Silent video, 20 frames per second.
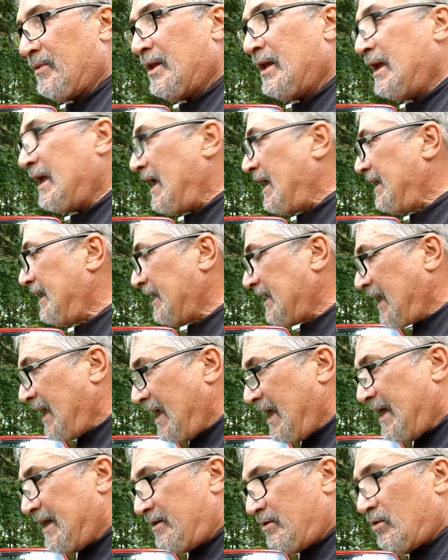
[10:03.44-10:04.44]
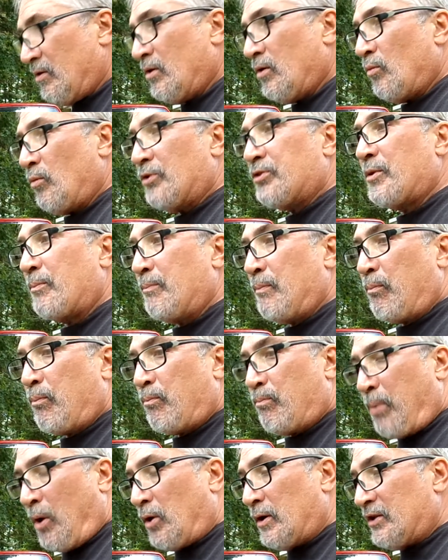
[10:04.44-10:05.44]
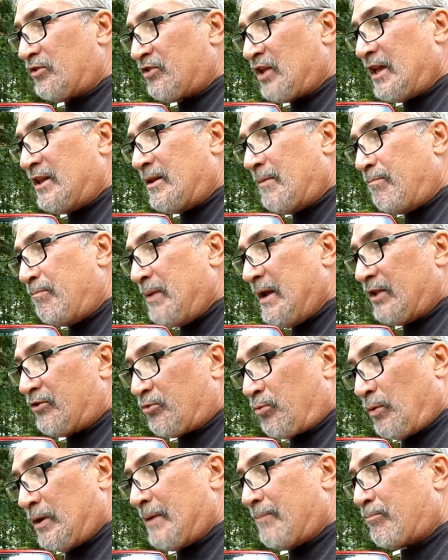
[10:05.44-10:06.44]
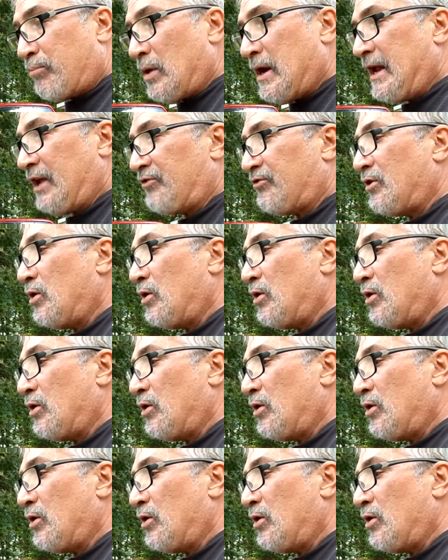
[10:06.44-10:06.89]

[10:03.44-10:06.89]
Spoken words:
And it can, with the parts and the bits when it breaks,